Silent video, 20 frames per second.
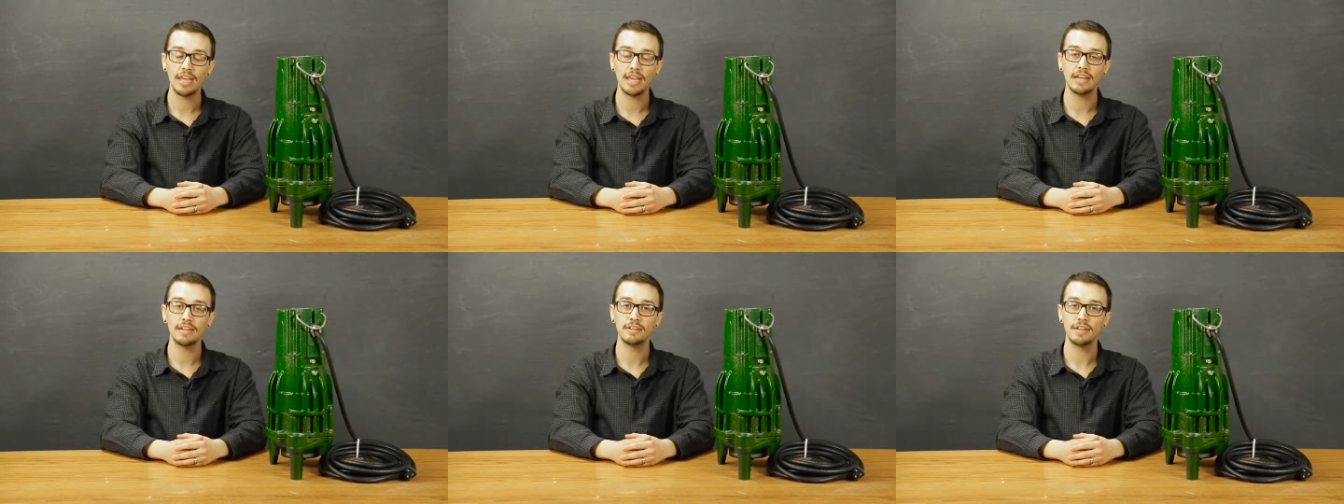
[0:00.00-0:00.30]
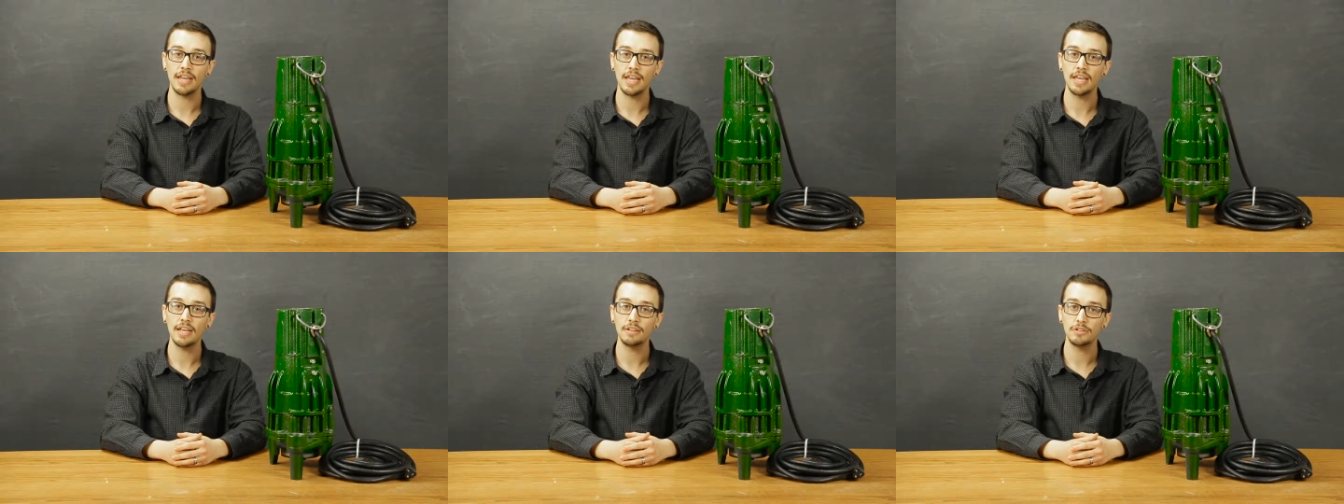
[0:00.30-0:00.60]

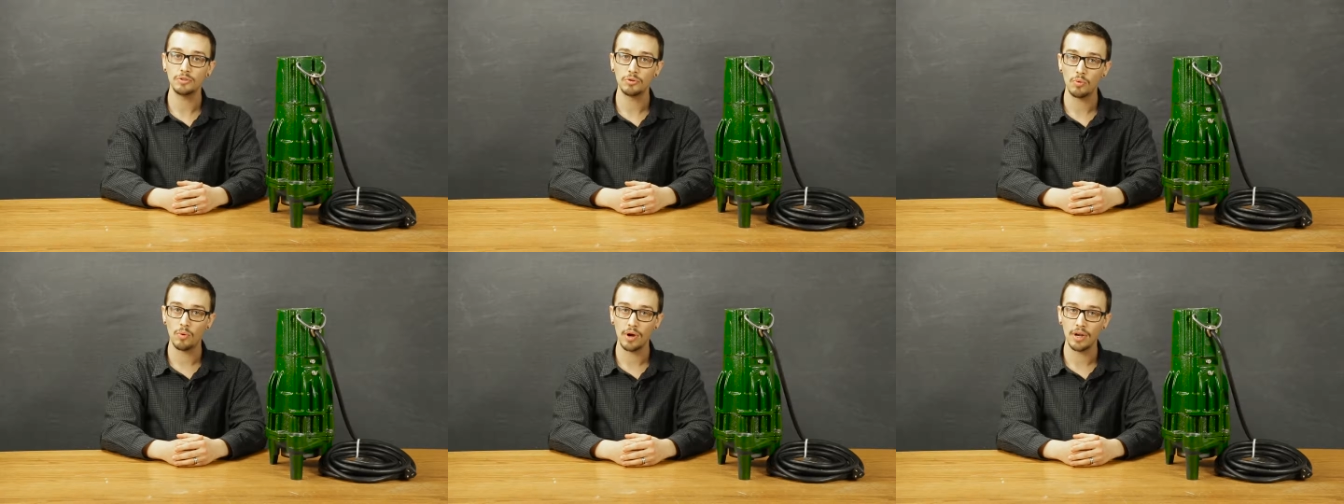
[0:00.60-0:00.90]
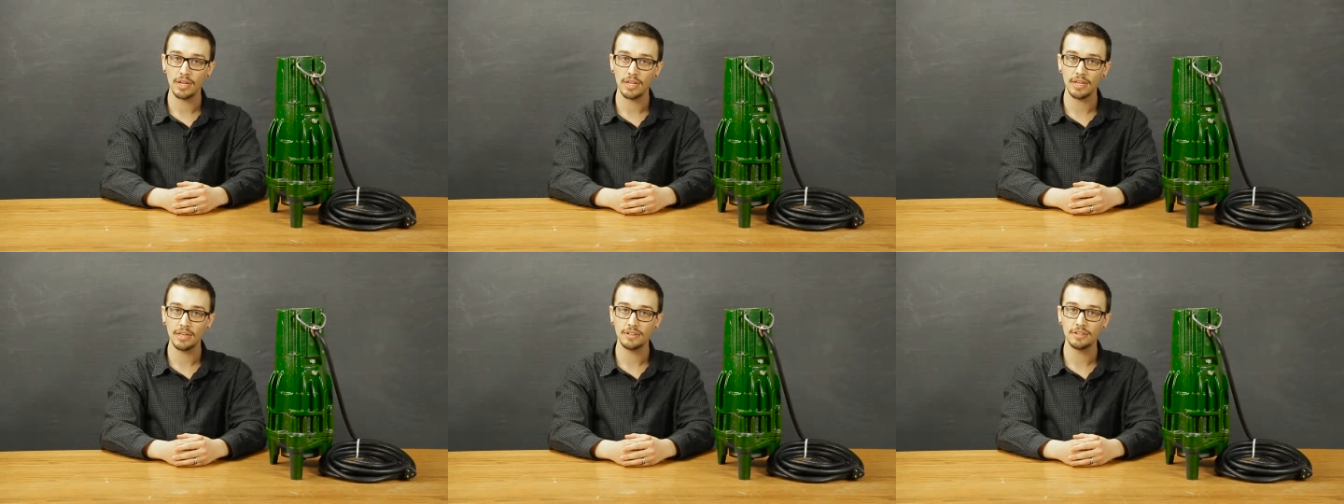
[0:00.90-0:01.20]
and
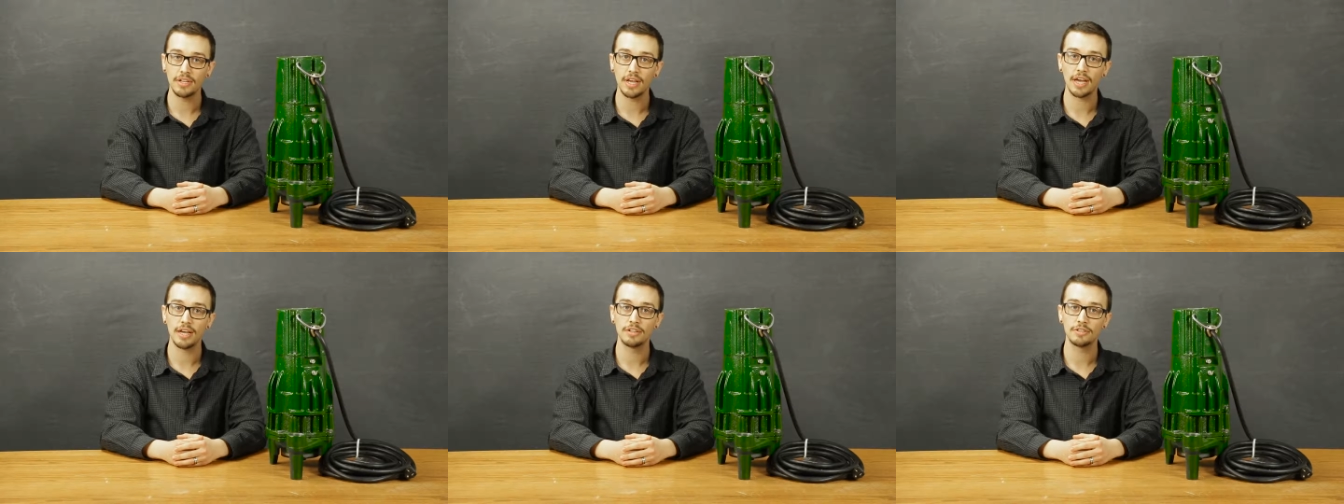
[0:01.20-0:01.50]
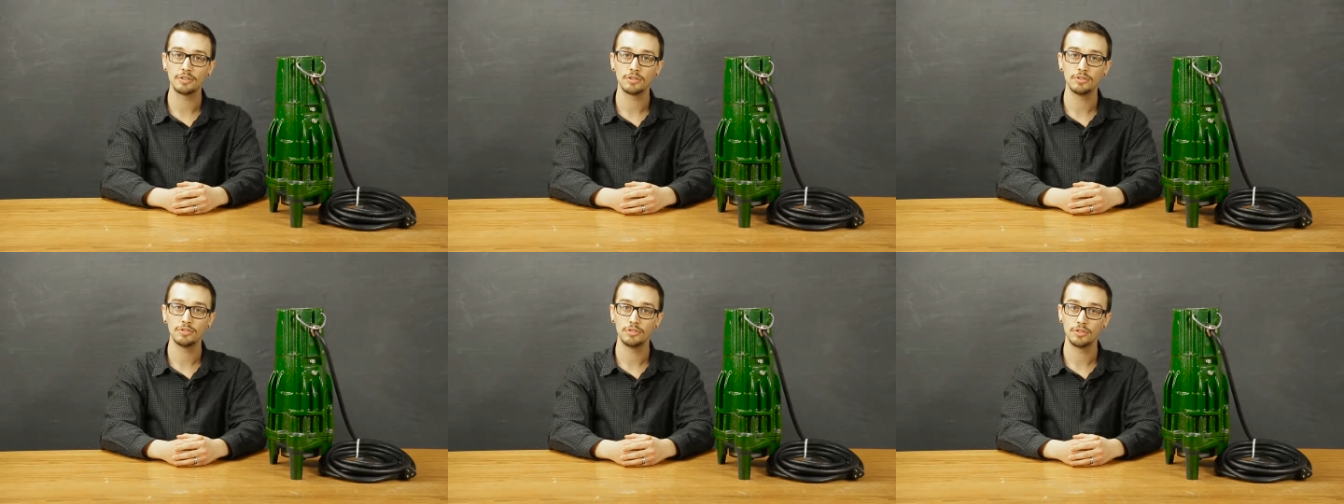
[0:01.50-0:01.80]

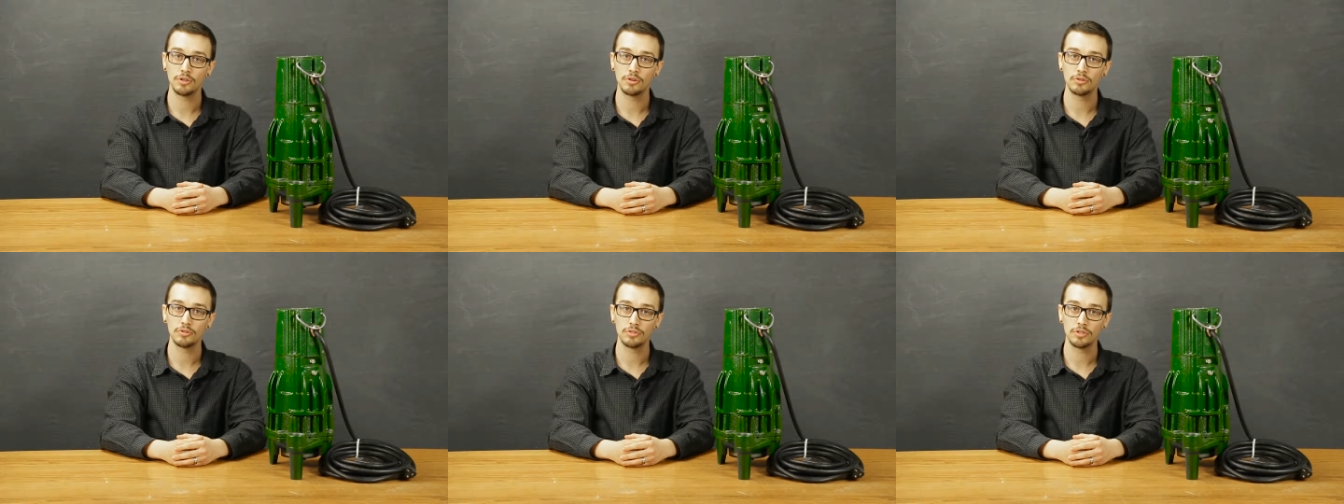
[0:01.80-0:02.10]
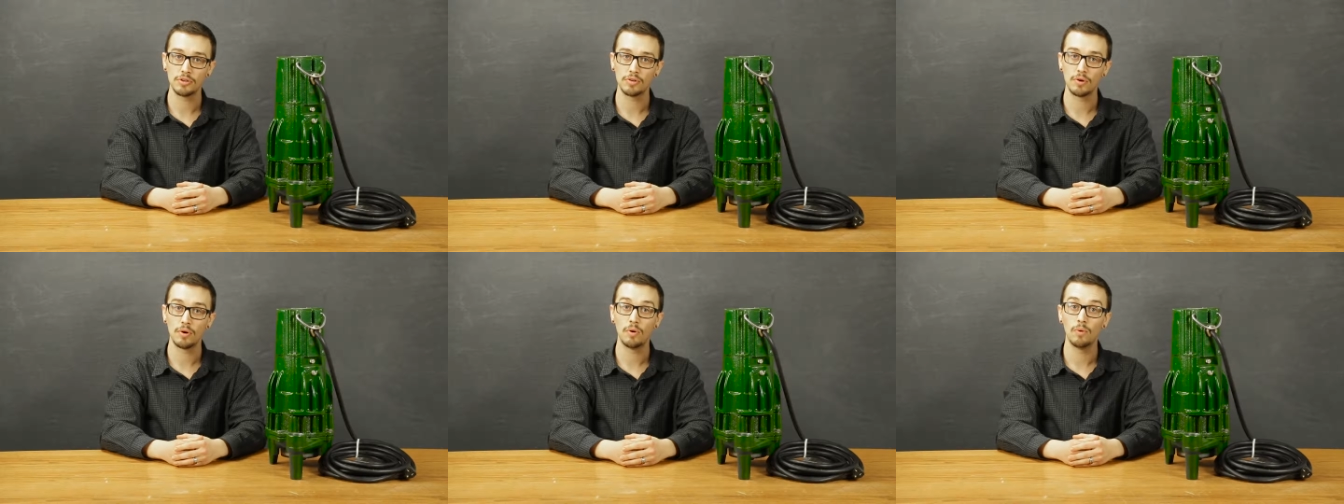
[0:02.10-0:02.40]

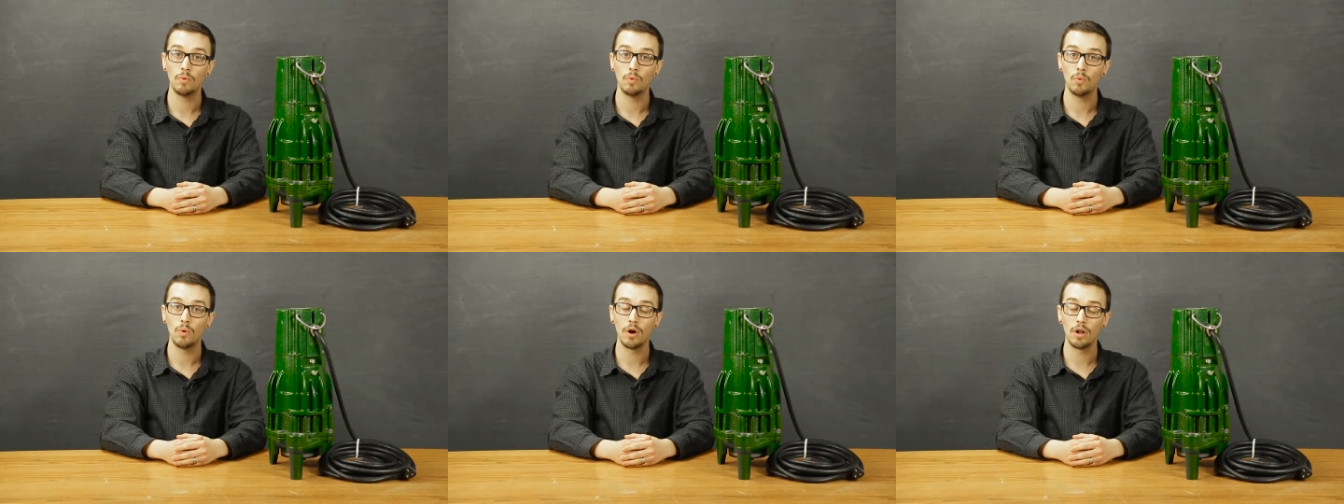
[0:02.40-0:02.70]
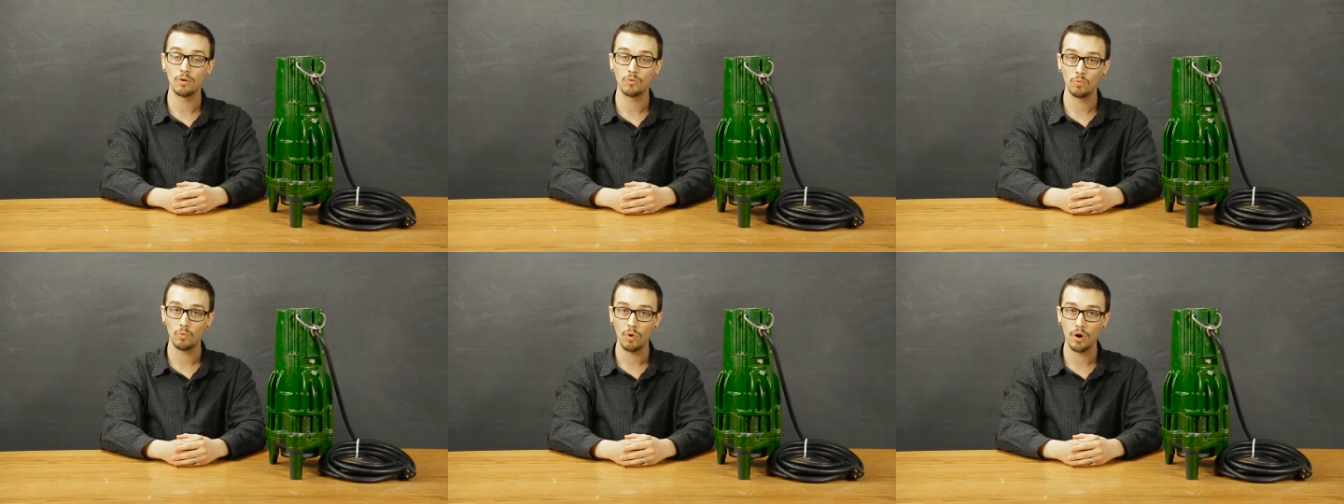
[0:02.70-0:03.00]

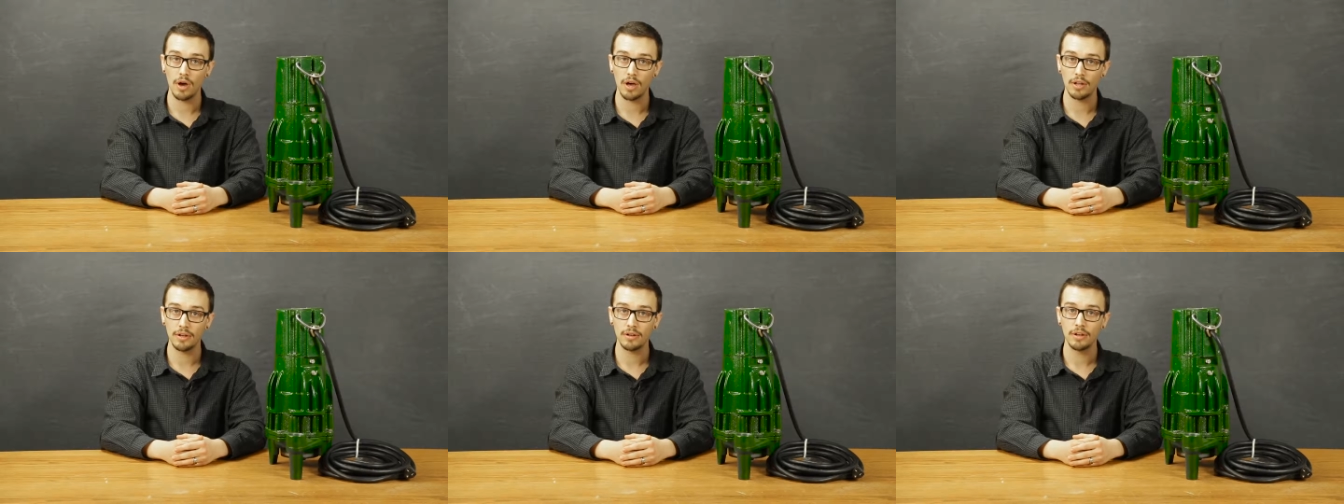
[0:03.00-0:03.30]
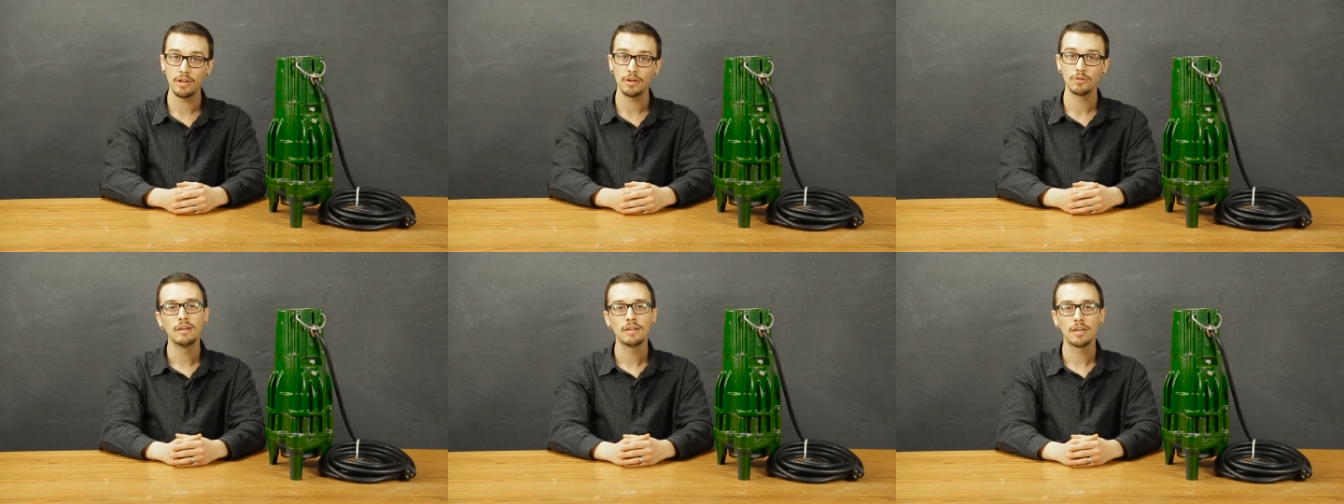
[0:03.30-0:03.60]
820-0011